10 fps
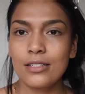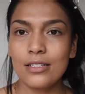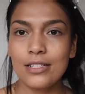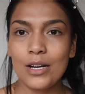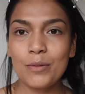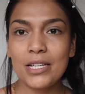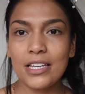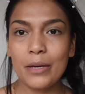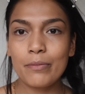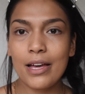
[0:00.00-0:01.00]
So now I'm
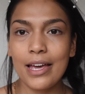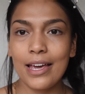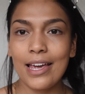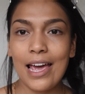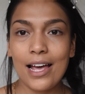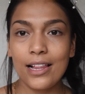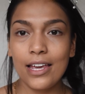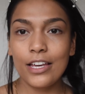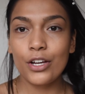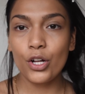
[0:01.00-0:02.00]
taking my
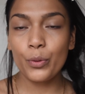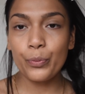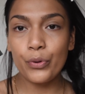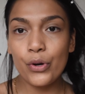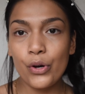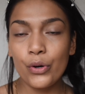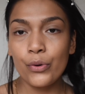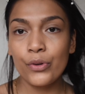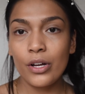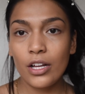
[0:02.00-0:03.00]
LA Girl
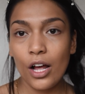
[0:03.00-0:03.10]
Pro